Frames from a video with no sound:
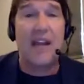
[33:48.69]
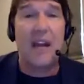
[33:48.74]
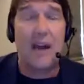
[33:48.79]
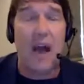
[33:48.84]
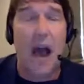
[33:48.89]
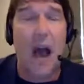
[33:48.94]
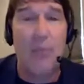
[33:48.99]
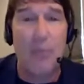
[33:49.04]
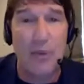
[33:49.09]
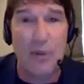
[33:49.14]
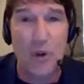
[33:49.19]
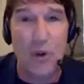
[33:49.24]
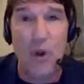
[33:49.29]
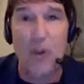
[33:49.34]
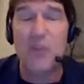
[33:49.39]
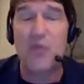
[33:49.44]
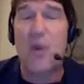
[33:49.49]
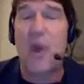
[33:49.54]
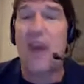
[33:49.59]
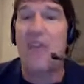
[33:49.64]
we have eight
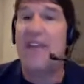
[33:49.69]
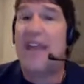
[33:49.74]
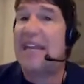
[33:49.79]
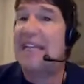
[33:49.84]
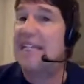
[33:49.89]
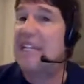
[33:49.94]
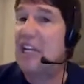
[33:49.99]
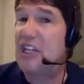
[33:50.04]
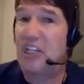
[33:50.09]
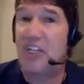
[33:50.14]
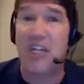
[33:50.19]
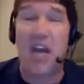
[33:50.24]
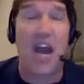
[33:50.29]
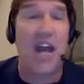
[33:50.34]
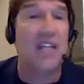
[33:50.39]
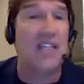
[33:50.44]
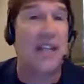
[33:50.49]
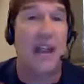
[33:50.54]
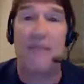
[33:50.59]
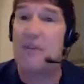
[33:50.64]
operatories, we have eight
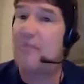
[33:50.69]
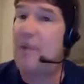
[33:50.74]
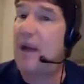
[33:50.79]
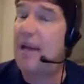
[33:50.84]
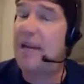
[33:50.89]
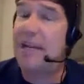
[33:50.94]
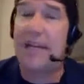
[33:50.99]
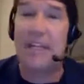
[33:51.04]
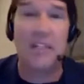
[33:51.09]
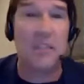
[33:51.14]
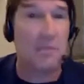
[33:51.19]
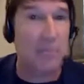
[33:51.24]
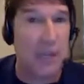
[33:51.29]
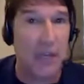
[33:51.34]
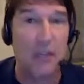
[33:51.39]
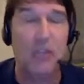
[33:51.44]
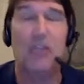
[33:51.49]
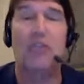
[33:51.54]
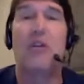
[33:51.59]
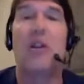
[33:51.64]
DigiDocs,
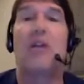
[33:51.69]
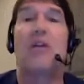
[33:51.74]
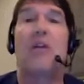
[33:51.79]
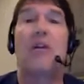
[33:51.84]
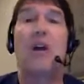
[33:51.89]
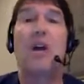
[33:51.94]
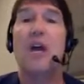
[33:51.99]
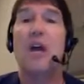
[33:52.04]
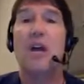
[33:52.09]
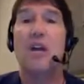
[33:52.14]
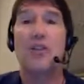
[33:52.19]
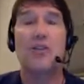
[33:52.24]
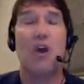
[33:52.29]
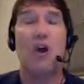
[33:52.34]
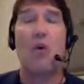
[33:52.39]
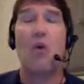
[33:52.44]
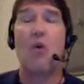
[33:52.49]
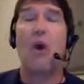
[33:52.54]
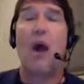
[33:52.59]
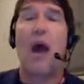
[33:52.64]
everybody gets a picture here.
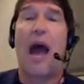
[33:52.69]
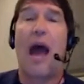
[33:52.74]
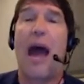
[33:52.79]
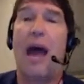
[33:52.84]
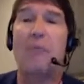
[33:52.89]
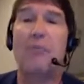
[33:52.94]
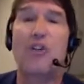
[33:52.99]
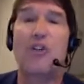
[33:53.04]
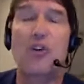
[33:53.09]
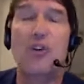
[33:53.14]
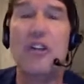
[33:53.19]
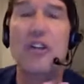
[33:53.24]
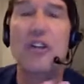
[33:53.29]
So